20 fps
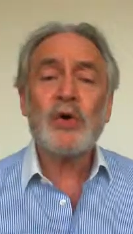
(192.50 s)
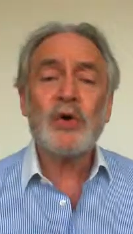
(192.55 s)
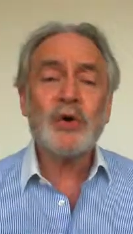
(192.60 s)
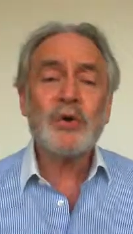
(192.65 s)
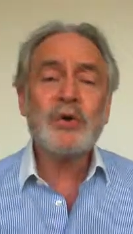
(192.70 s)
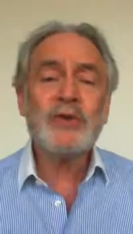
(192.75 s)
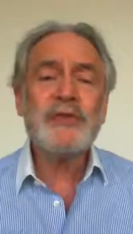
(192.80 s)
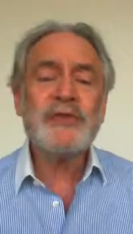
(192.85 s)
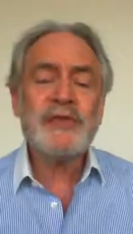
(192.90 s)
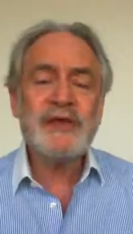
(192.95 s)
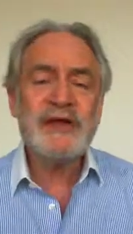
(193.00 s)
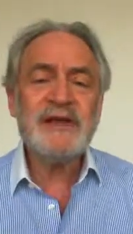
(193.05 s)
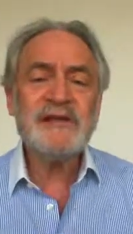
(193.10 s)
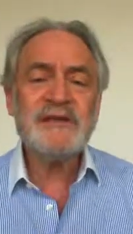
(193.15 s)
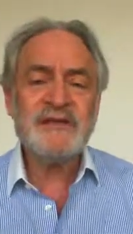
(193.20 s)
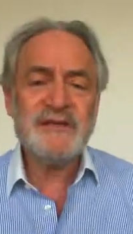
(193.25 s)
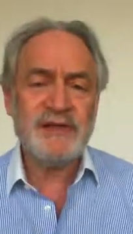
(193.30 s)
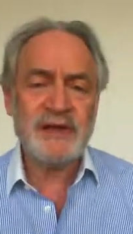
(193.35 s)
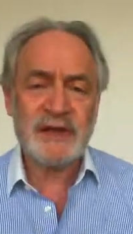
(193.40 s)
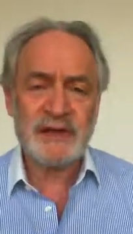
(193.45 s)
All
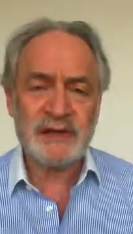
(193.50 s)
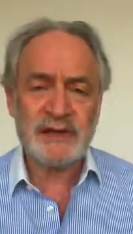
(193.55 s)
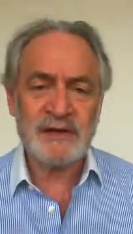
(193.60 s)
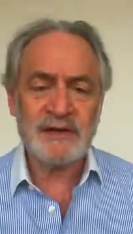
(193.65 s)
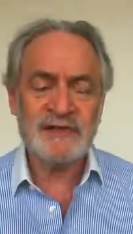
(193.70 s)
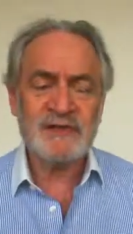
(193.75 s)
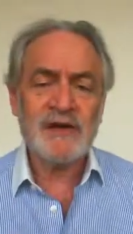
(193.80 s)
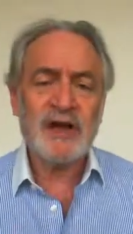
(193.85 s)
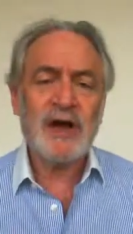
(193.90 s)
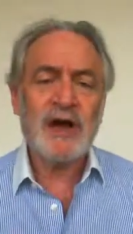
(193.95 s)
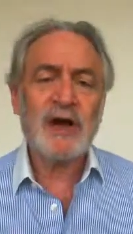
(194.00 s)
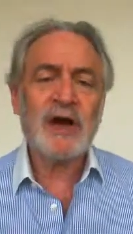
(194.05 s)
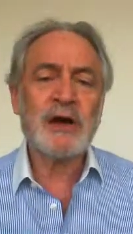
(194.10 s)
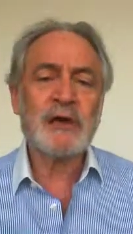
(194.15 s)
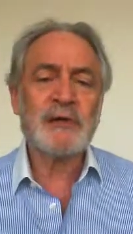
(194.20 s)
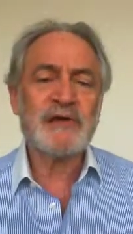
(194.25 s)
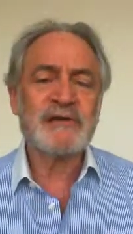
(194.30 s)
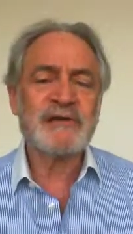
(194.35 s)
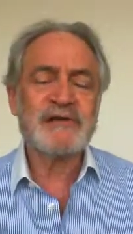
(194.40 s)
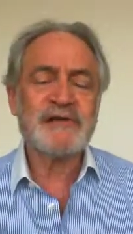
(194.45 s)
these things
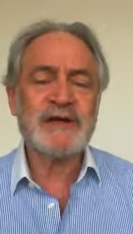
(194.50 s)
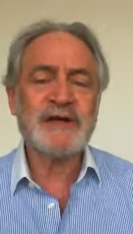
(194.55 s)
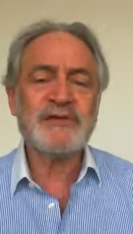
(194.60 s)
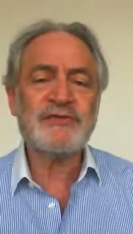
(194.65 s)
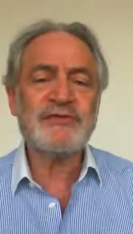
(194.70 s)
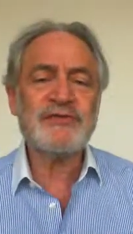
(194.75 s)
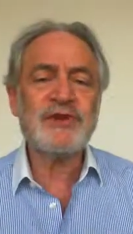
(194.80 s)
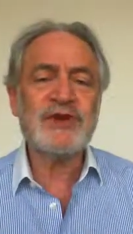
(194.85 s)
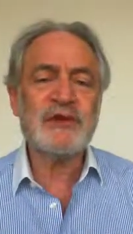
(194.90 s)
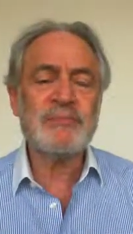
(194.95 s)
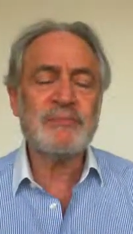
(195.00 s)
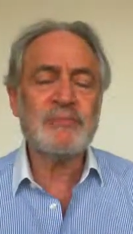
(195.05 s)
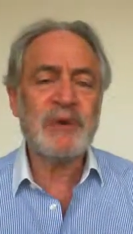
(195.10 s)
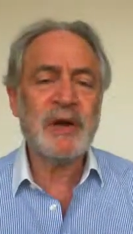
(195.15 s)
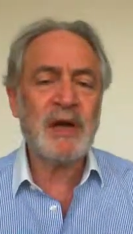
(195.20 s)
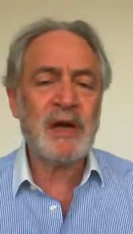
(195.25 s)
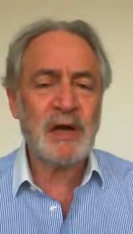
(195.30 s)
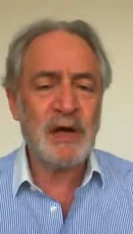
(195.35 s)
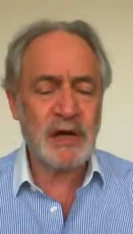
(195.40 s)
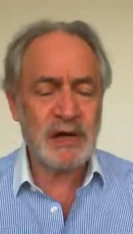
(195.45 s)
are essentially
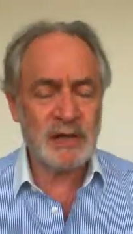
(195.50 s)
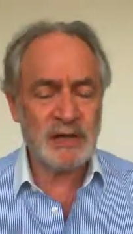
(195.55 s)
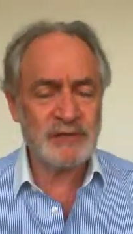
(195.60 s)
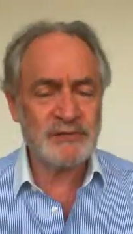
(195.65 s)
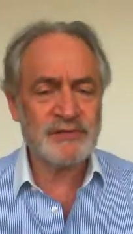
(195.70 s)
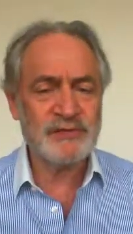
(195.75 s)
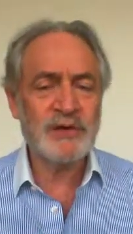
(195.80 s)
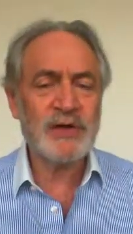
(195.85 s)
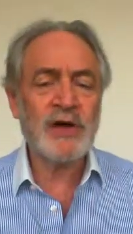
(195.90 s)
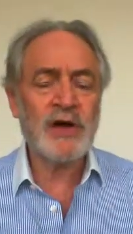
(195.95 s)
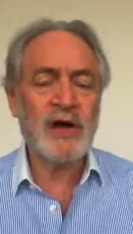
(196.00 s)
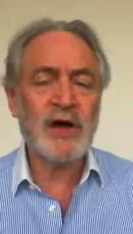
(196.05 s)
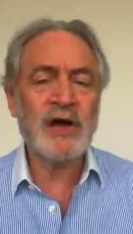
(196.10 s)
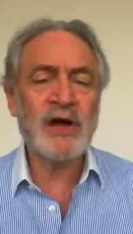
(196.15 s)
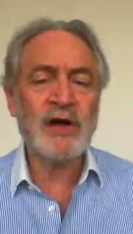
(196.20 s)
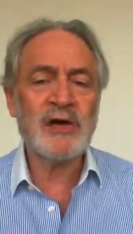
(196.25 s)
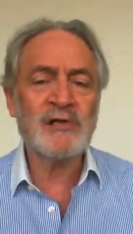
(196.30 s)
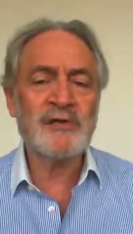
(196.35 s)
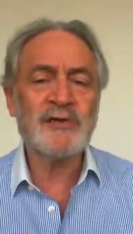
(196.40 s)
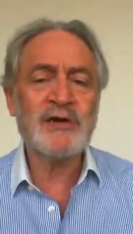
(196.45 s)
part
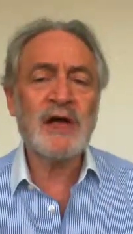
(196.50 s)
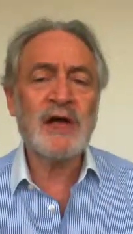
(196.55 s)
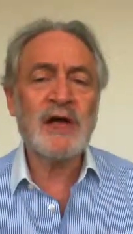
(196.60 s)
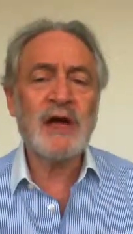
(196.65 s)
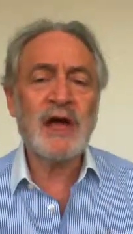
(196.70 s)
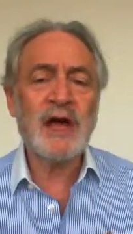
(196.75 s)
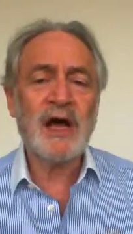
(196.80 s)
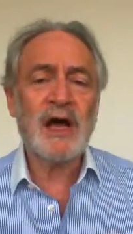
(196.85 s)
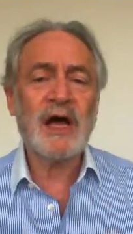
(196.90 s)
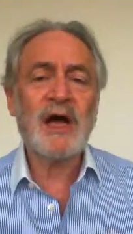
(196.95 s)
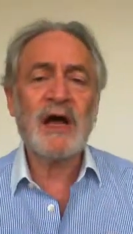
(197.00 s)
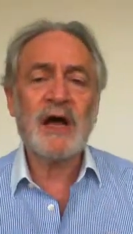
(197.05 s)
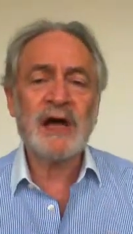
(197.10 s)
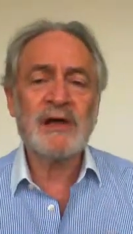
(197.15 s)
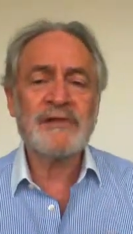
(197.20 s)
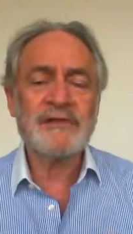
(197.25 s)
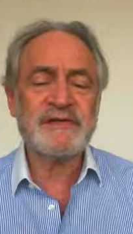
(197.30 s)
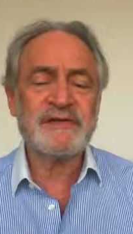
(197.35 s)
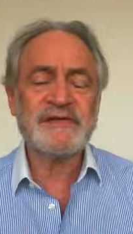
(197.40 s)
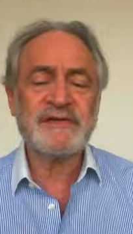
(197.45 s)
of
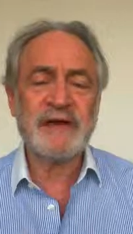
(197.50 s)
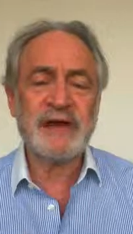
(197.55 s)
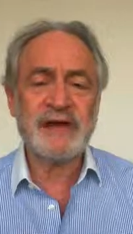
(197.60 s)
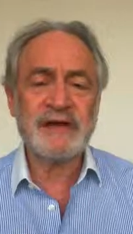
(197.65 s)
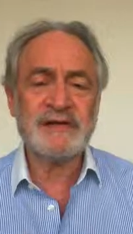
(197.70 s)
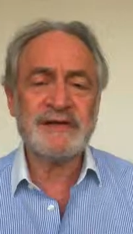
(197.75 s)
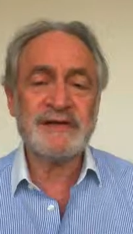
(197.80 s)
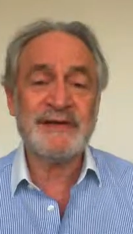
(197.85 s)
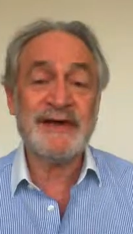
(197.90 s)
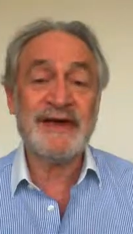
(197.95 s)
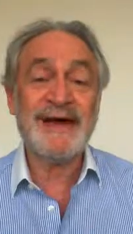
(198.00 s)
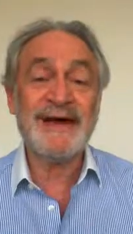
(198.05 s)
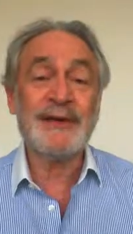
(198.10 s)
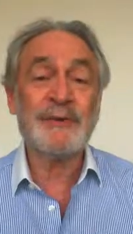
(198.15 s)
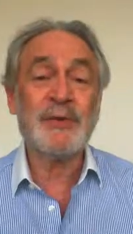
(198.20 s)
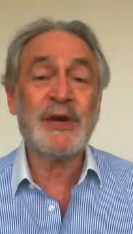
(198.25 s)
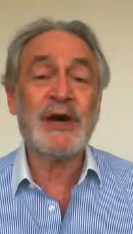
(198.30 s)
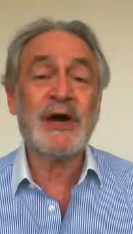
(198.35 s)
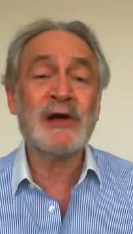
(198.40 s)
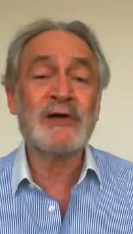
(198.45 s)
our society,
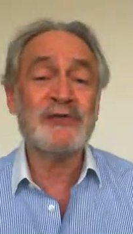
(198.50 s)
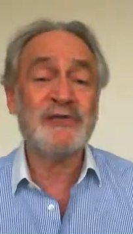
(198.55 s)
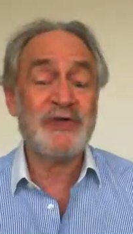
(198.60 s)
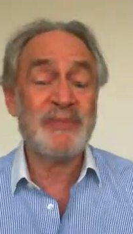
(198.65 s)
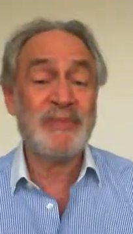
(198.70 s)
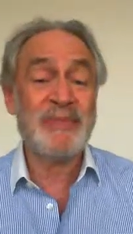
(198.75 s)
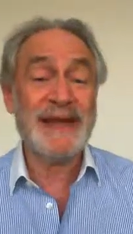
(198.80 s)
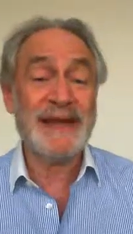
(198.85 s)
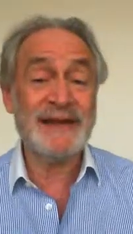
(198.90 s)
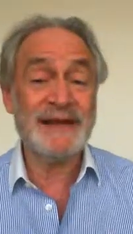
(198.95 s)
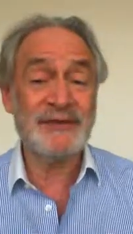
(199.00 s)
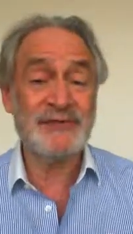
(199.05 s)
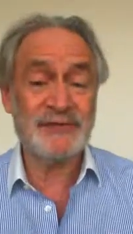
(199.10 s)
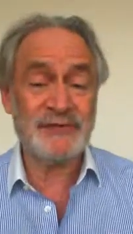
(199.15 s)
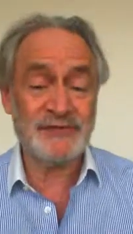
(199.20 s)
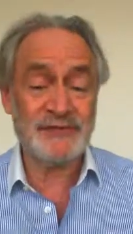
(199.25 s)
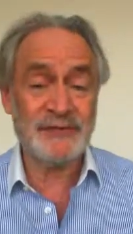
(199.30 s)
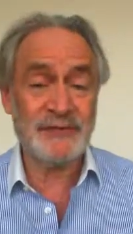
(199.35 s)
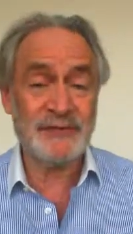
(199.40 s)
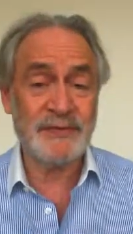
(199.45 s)
and we are
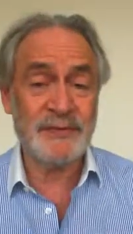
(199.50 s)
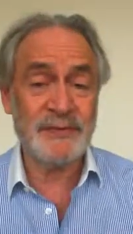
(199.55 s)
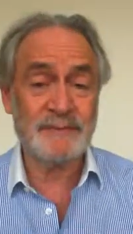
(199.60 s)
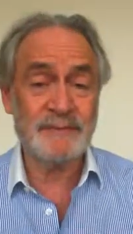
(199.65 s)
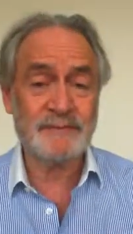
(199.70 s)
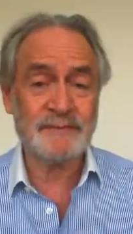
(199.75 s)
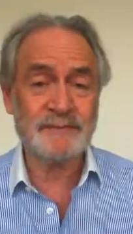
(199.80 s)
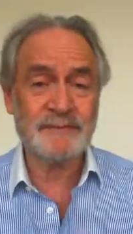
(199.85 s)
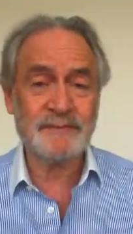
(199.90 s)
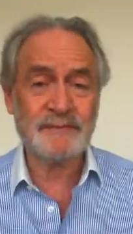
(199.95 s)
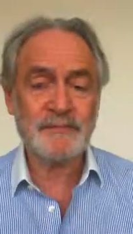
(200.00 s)
dependent on them.